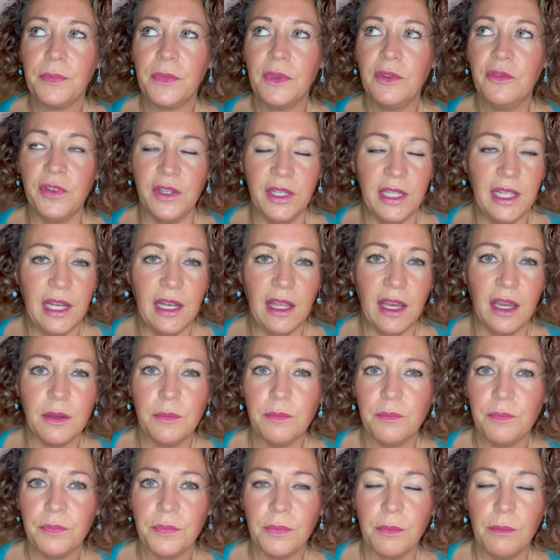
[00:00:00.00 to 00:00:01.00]
vanilla
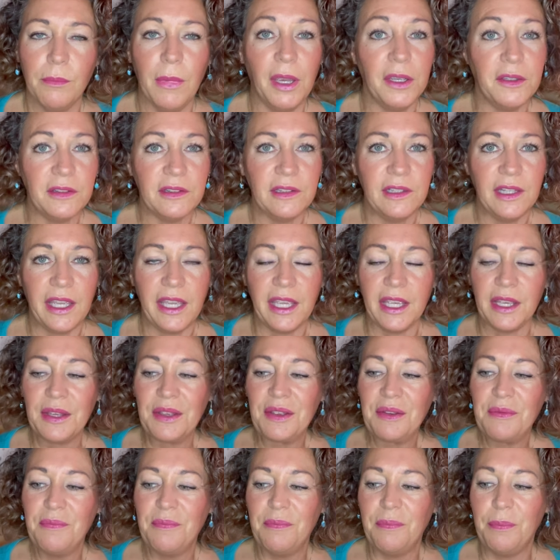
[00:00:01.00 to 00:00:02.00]
mostly,
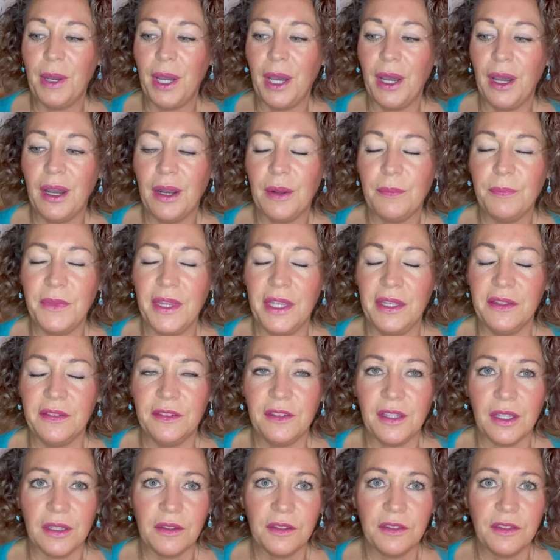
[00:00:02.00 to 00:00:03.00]
but it's
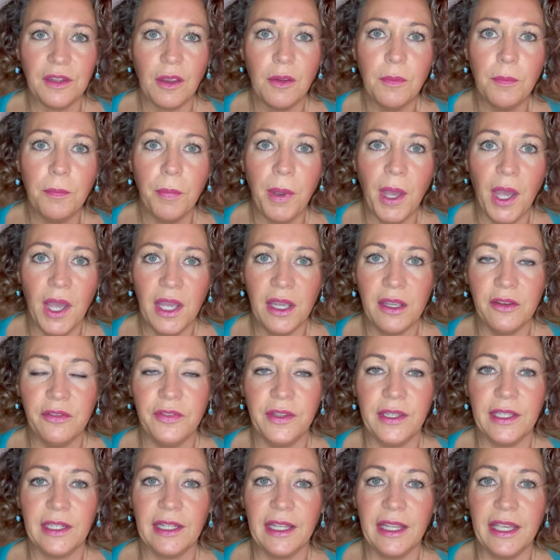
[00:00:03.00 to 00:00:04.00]
done so
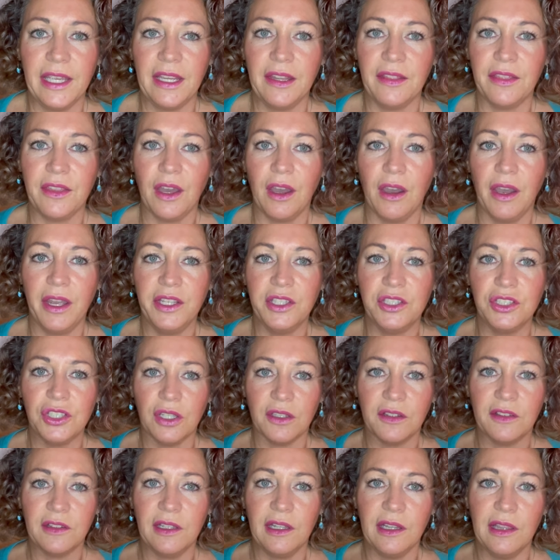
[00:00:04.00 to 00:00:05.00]
perfectly that I
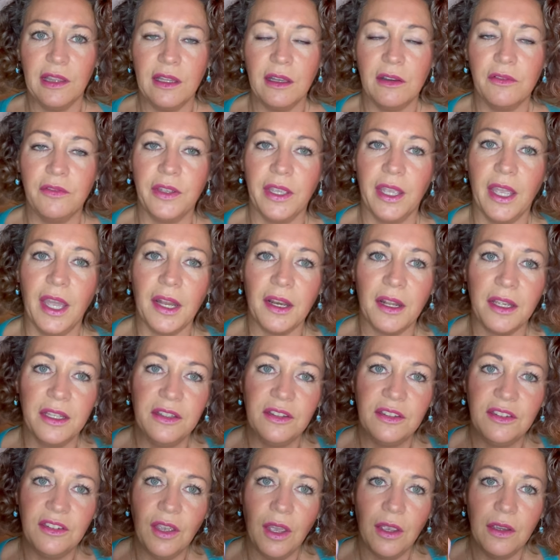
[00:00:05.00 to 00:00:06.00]
just love it, and I
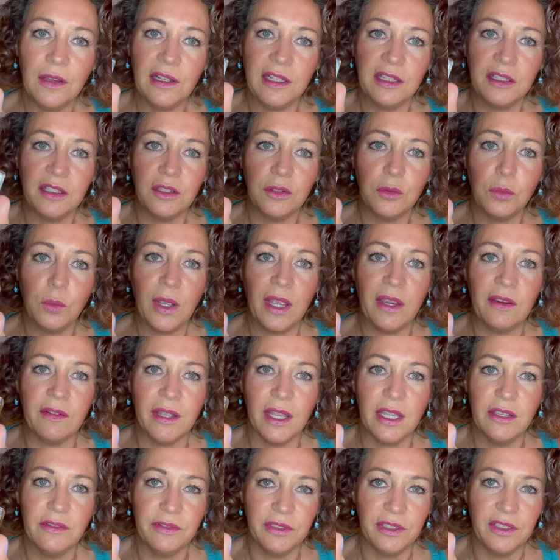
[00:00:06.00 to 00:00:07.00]
totally could wear
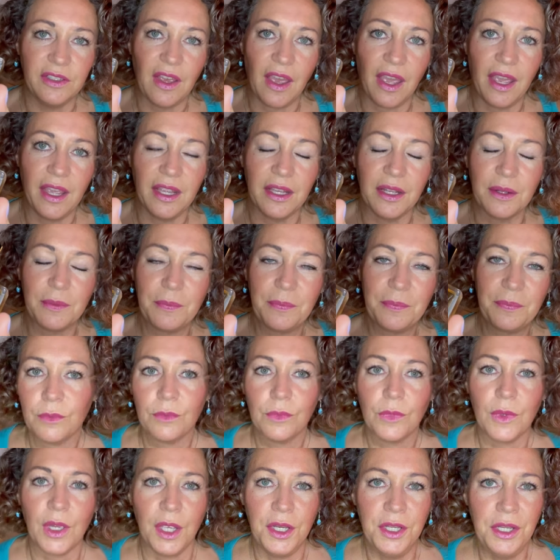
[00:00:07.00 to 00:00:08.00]
it every day.
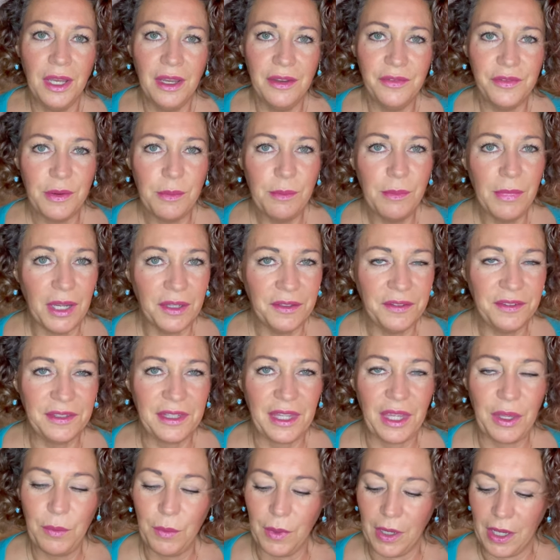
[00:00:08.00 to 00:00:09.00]
Another
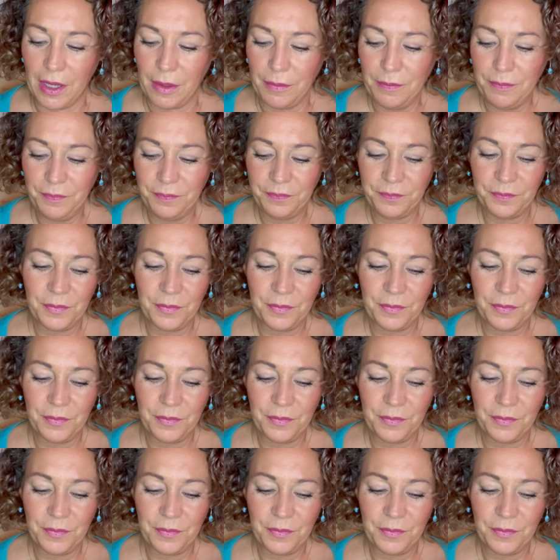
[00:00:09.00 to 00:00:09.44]
musky one,